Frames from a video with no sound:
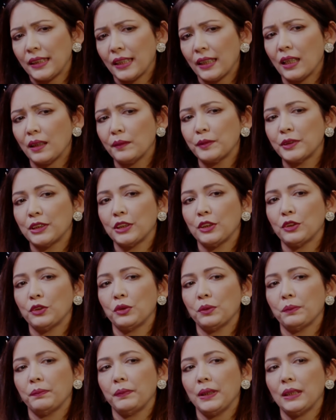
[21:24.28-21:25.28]
helps you
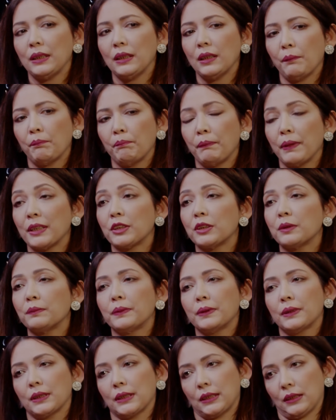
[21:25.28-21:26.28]
to be a better
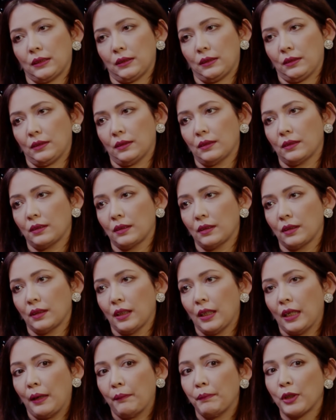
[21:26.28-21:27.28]
person,
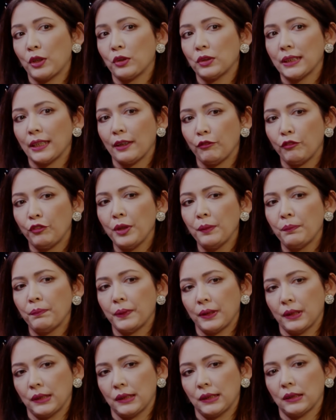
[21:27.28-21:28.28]
because every
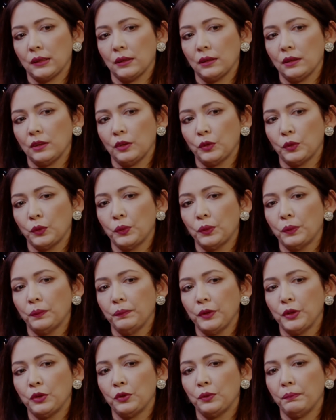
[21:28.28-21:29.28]
person
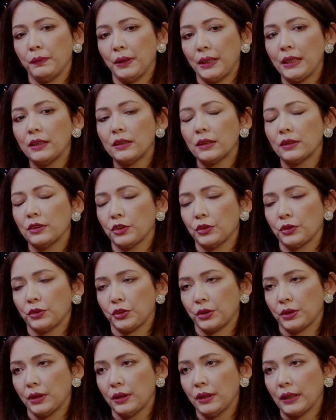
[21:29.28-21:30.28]
whom you meet in your
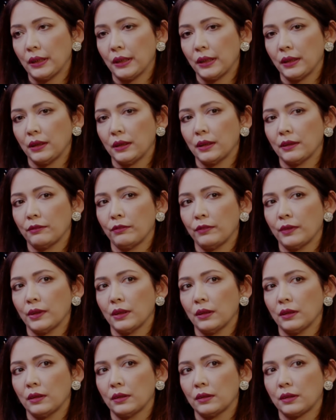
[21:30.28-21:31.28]
journey
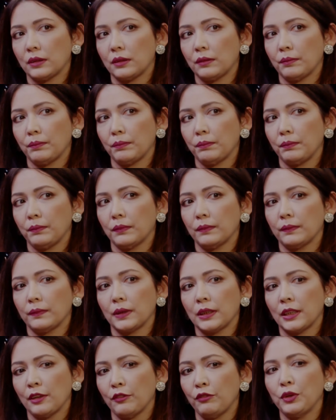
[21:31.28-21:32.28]
will
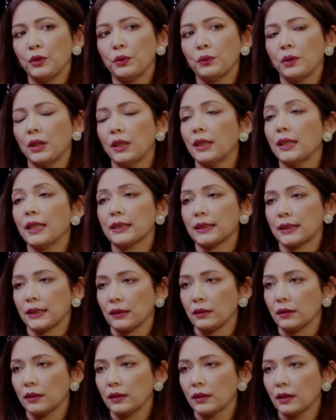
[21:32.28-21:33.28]
give you a lesson.